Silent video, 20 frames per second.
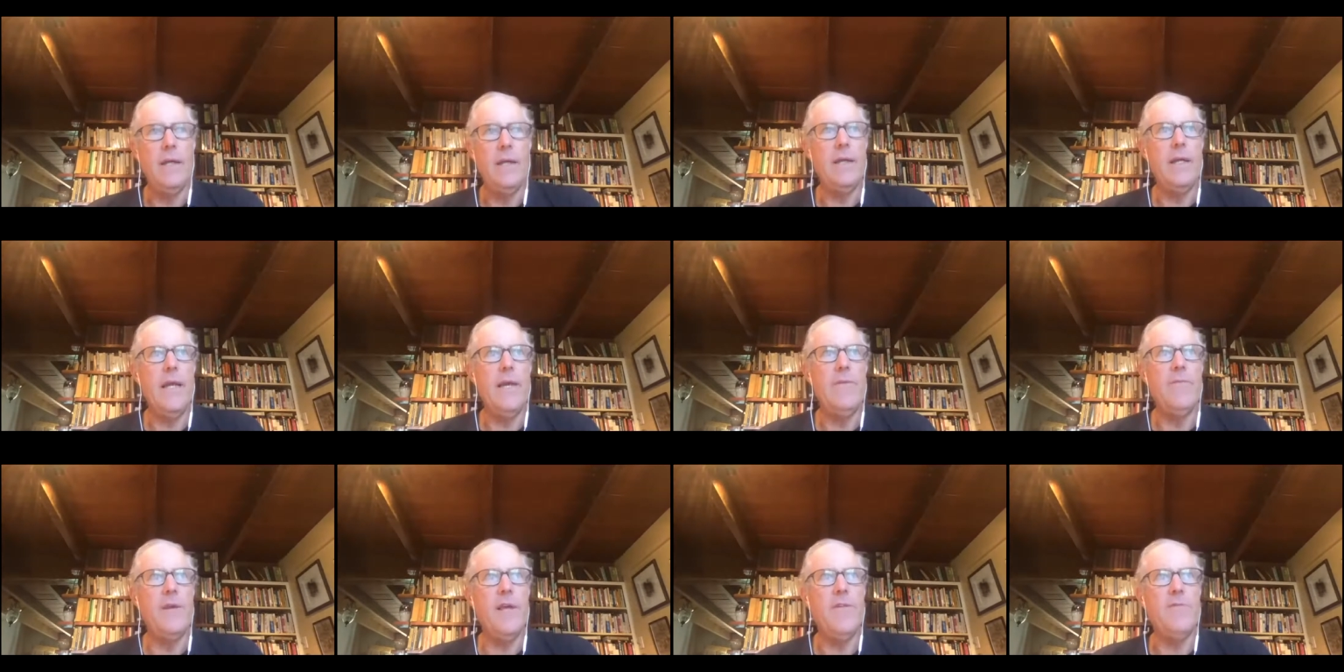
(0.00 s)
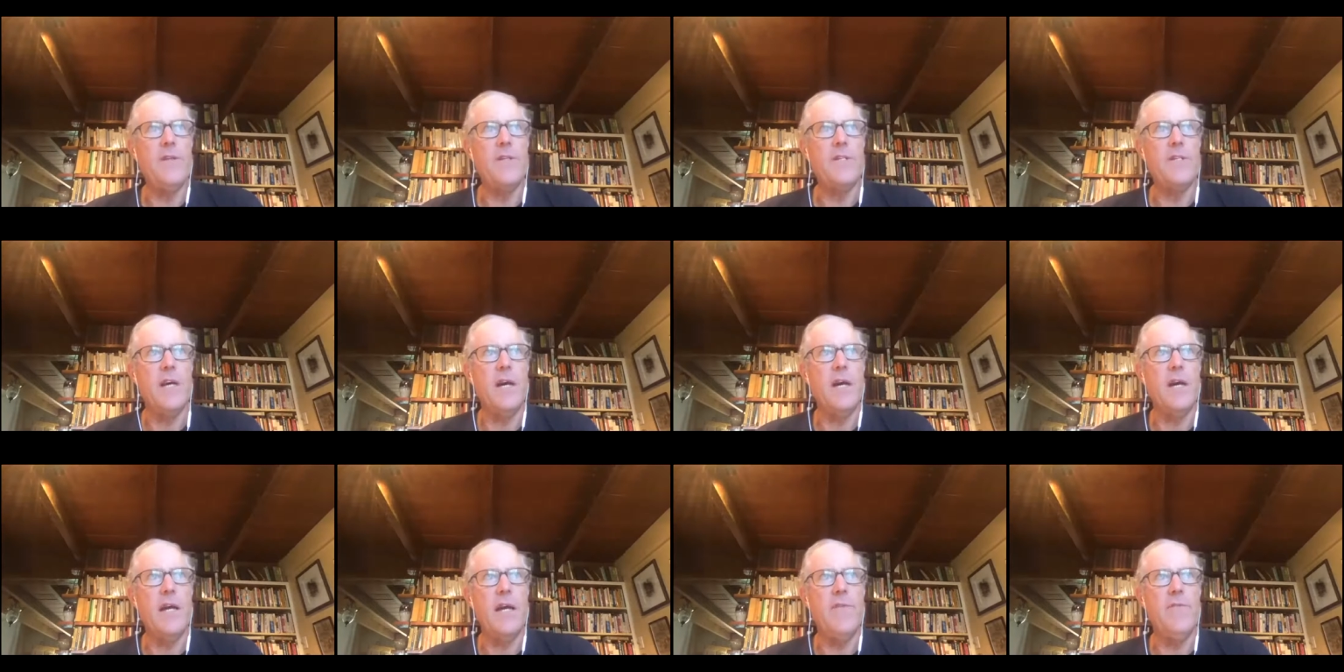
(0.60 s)
even if it's
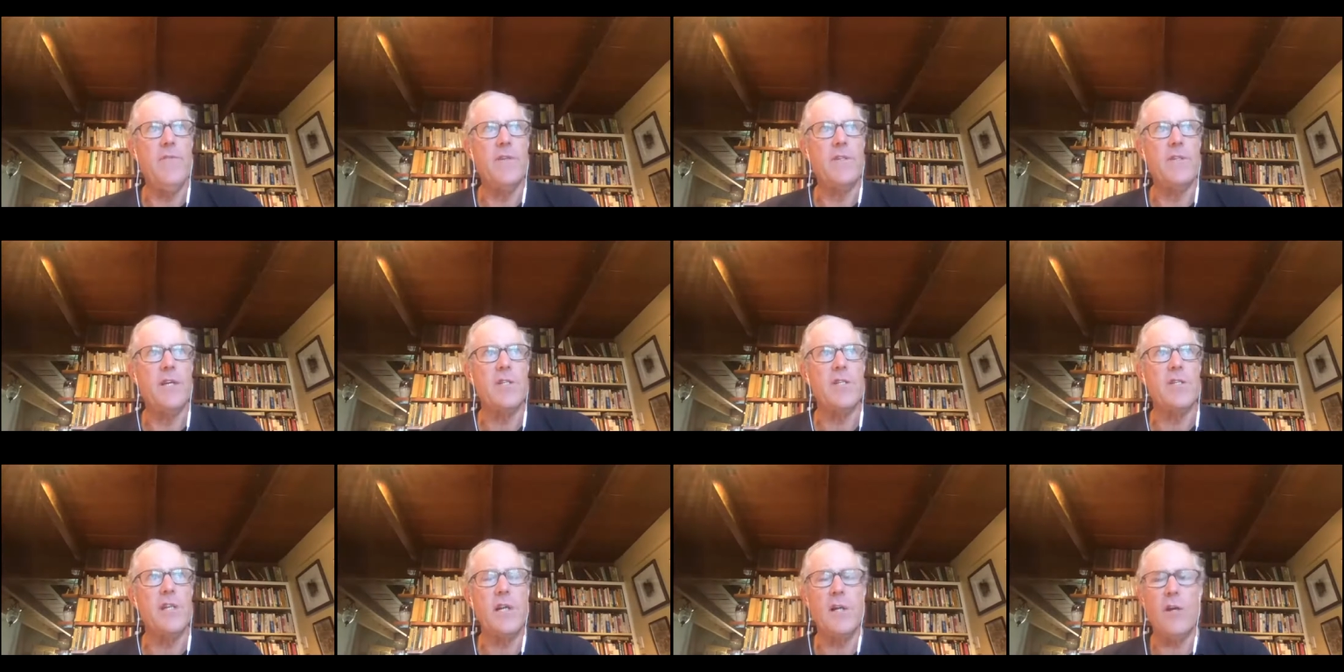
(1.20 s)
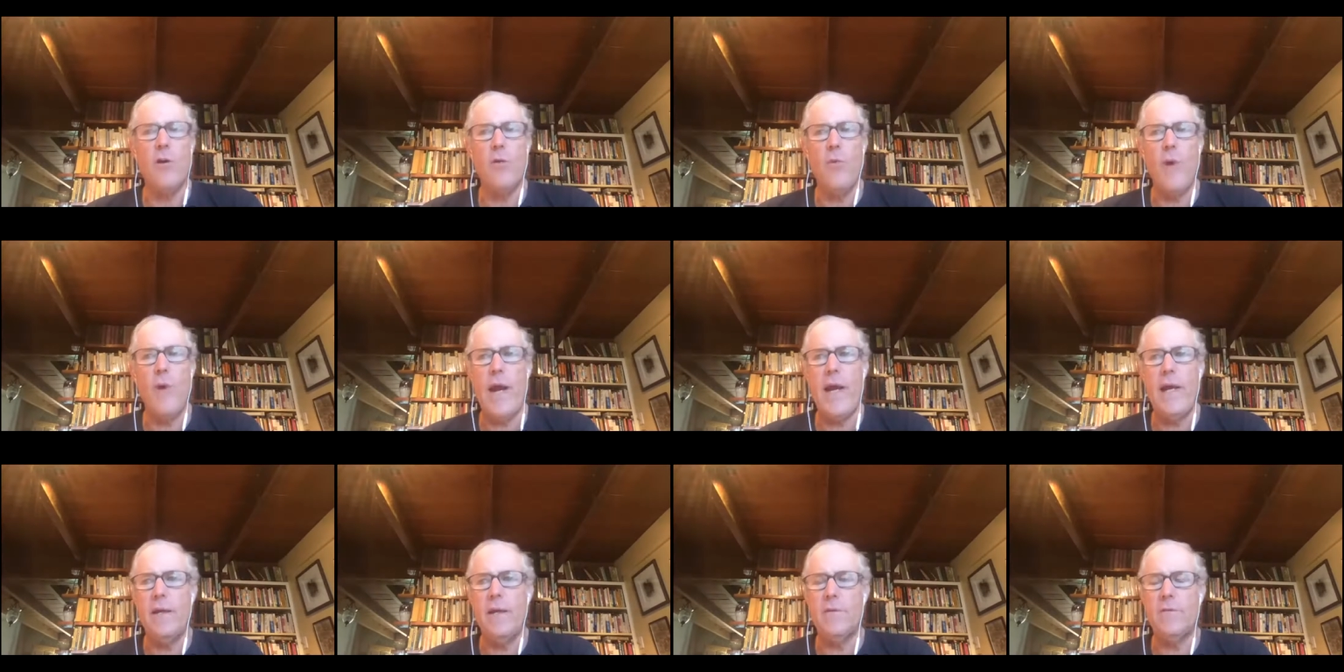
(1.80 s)
a if it's a slicker
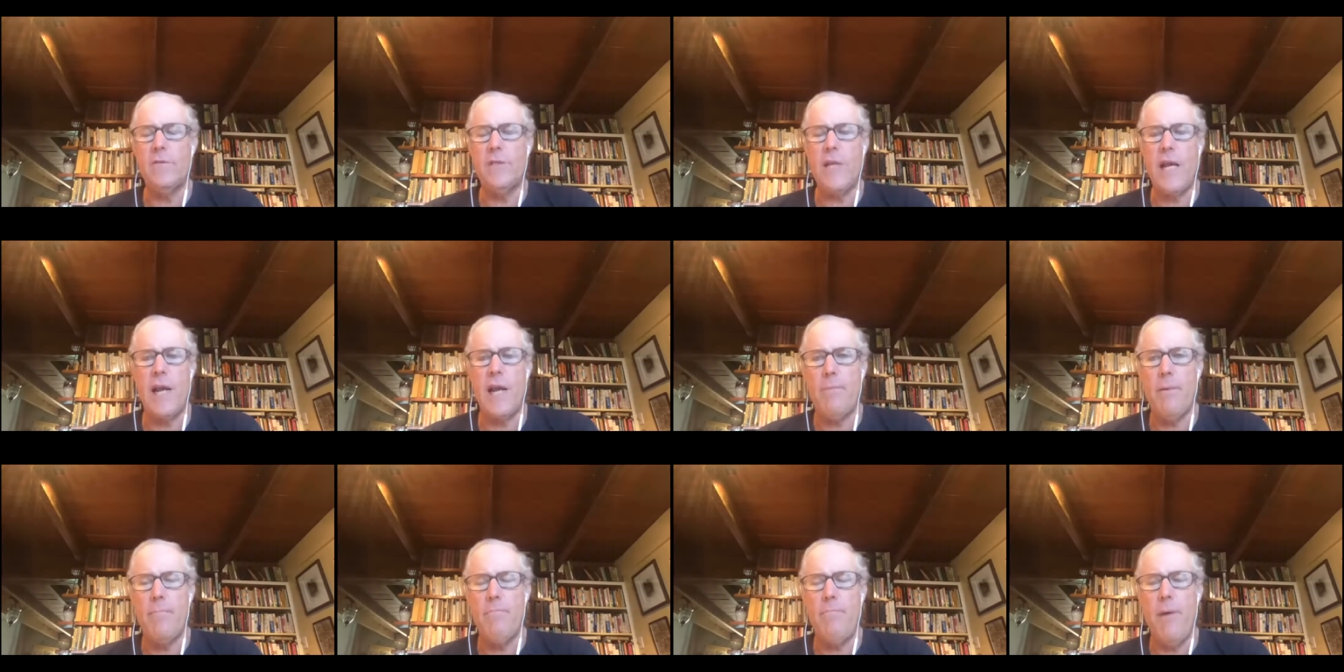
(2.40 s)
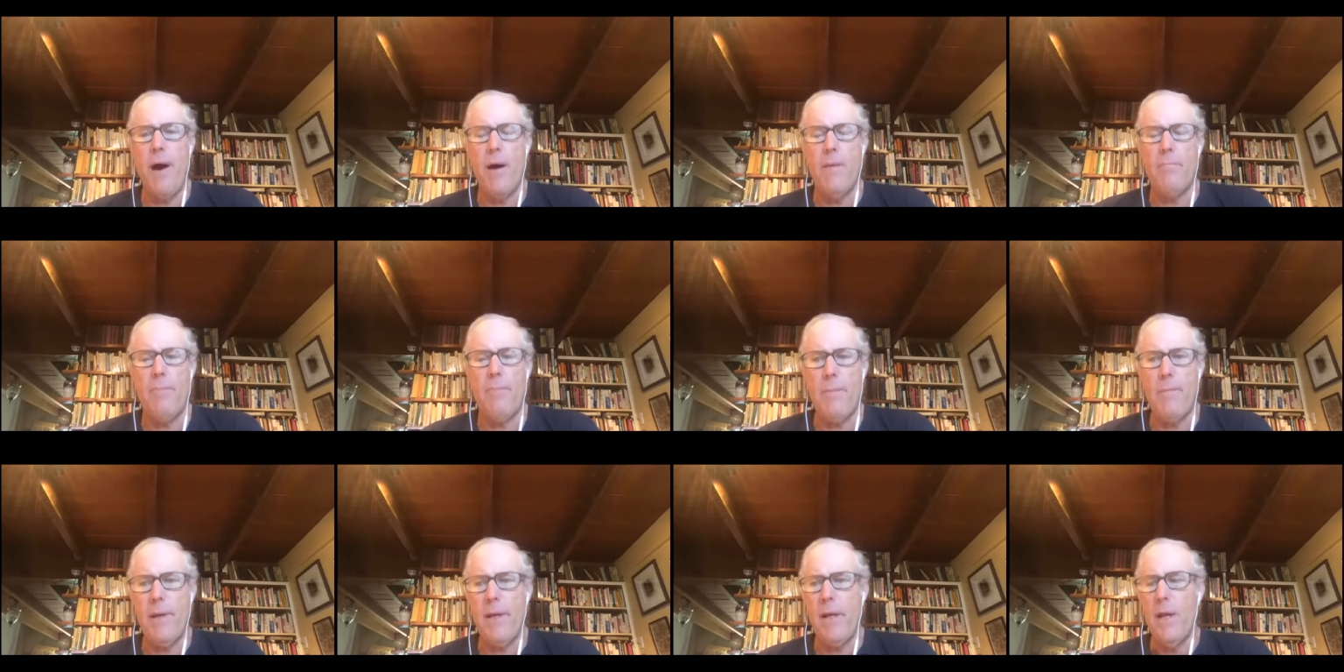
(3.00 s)
way to set up a pump
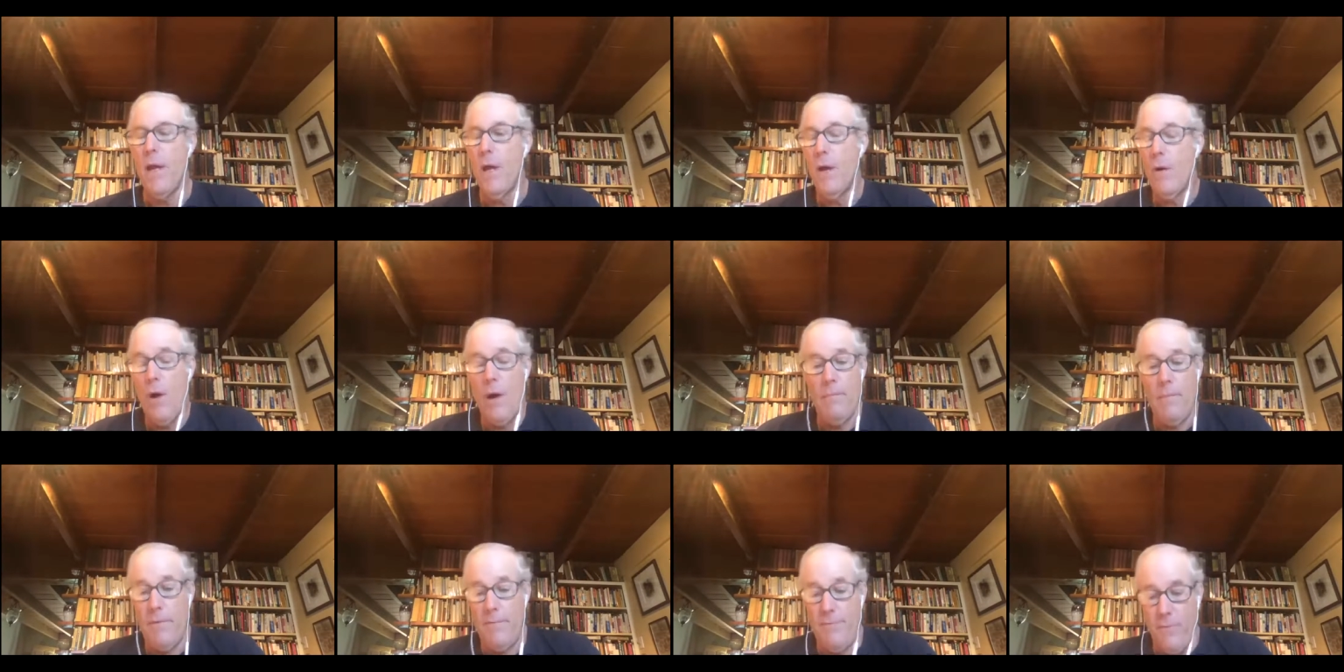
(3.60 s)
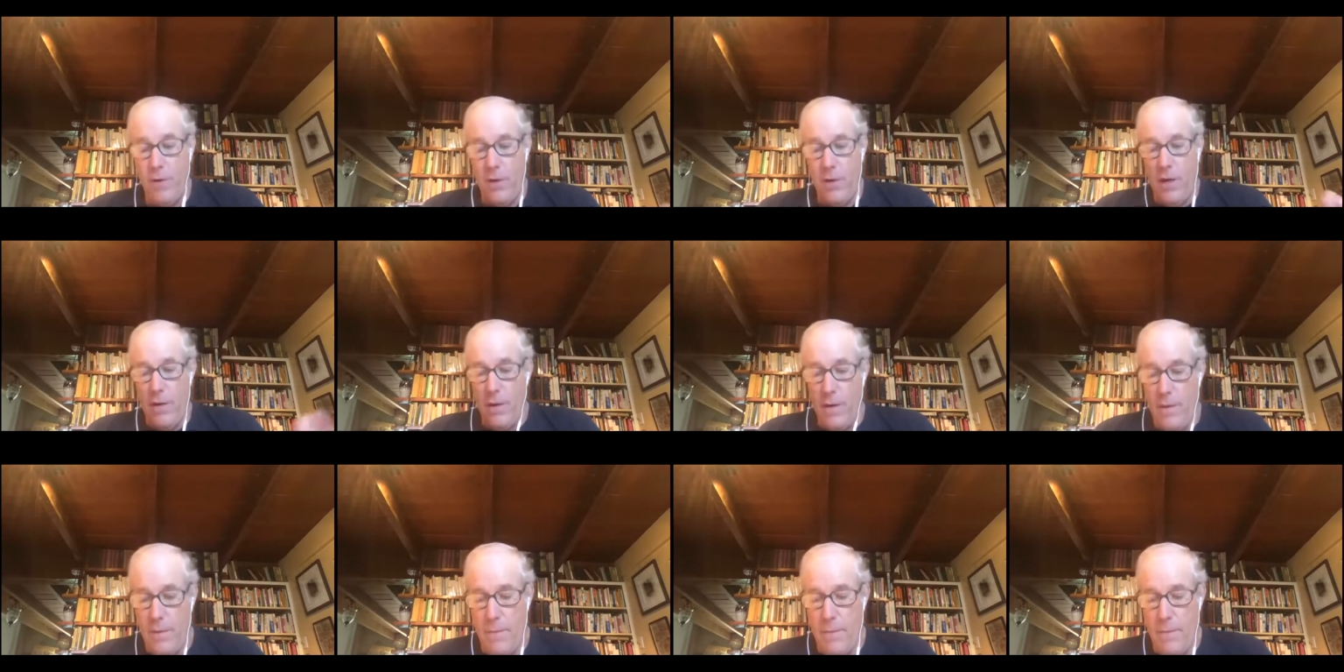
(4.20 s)
i mean well i mean for uh, uh,